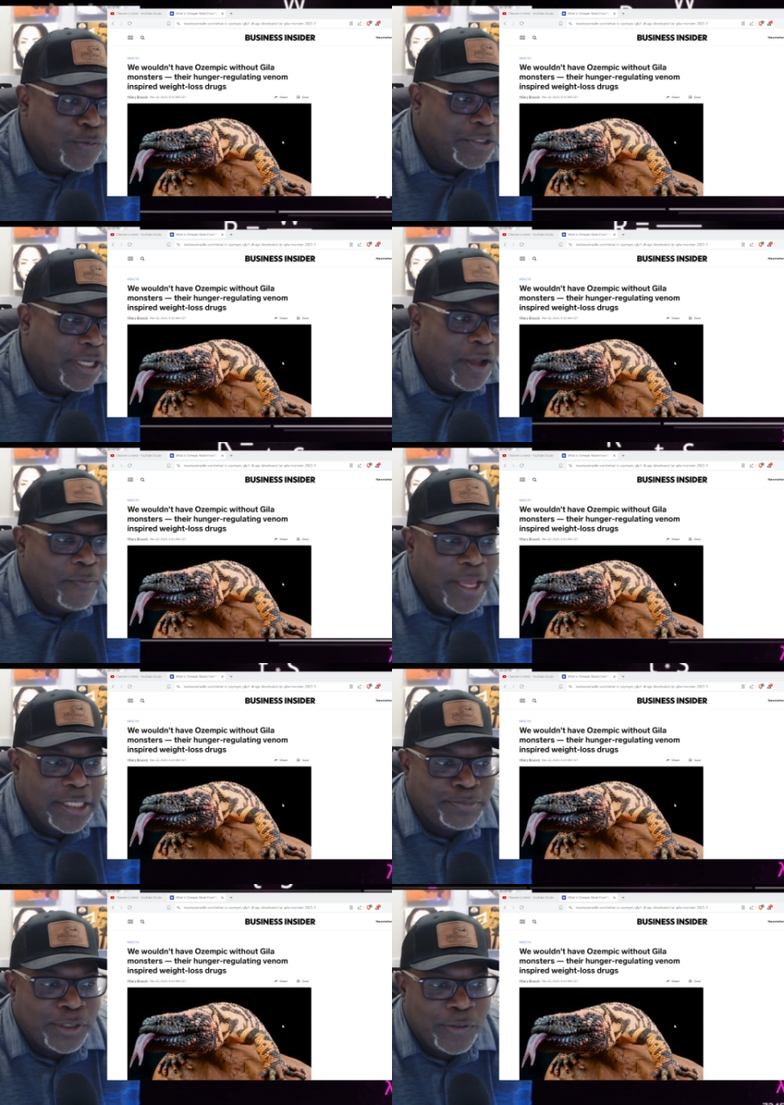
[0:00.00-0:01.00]
say, oh, man,
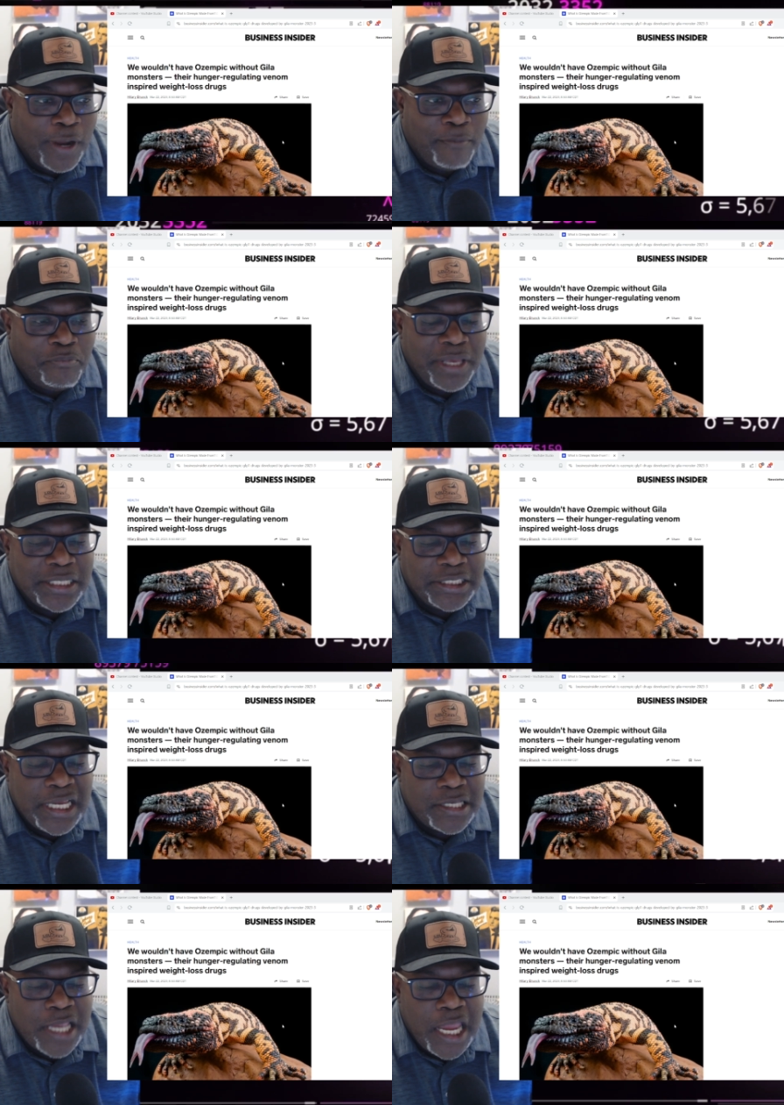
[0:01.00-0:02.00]
it's bullcrap,
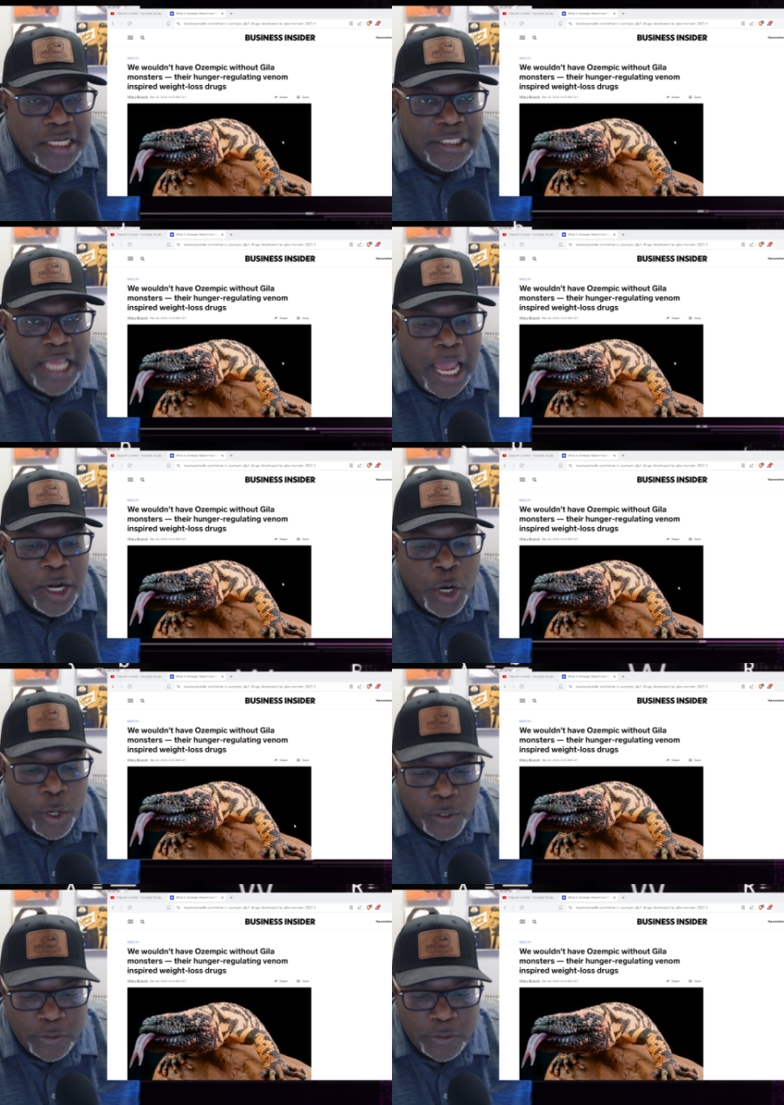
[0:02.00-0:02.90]
Business Insider.